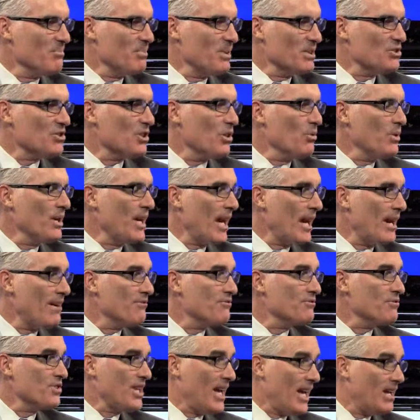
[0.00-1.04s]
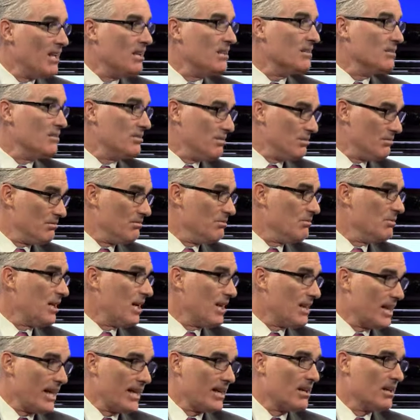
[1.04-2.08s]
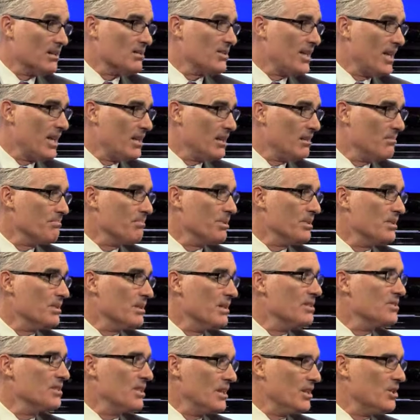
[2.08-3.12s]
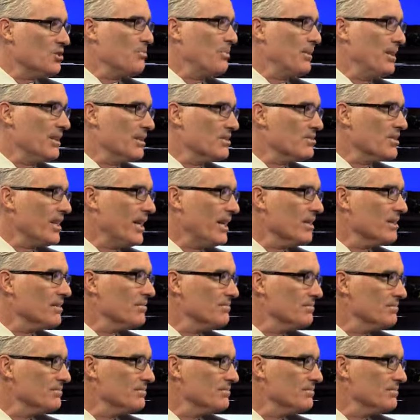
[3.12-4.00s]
But so we have talent. I like our talent, but it's an experienced talent.